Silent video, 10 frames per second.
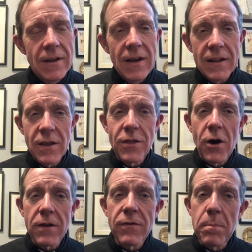at the
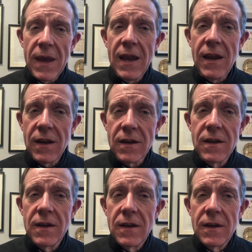thought of the pain
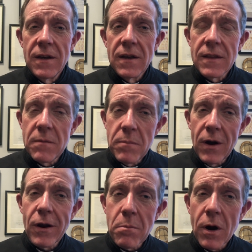that
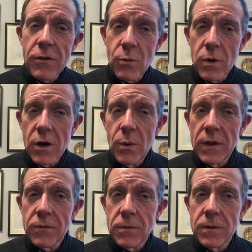Mary and Martha were going
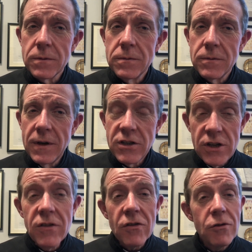through, right?
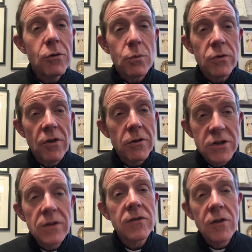Jesus knew the result.
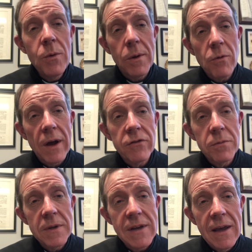Jesus knew he'd rise
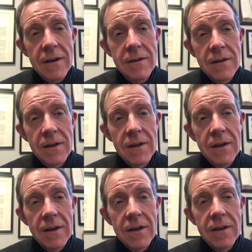from the dead.
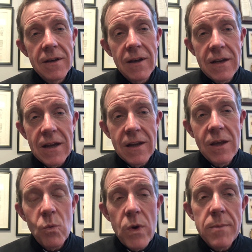And yet
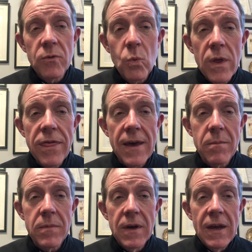he weeps with
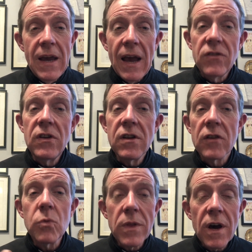them as he
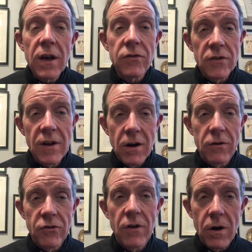does with us in our
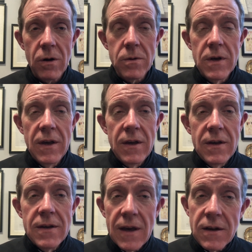sorrow
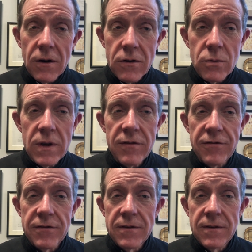and our
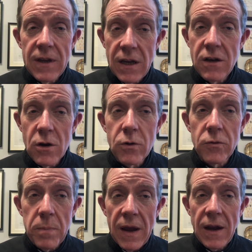grief. He knows
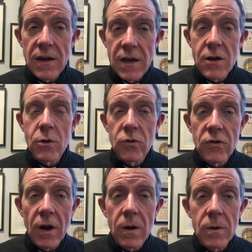pain. He knows
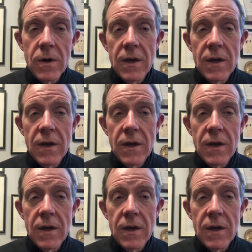sorrow.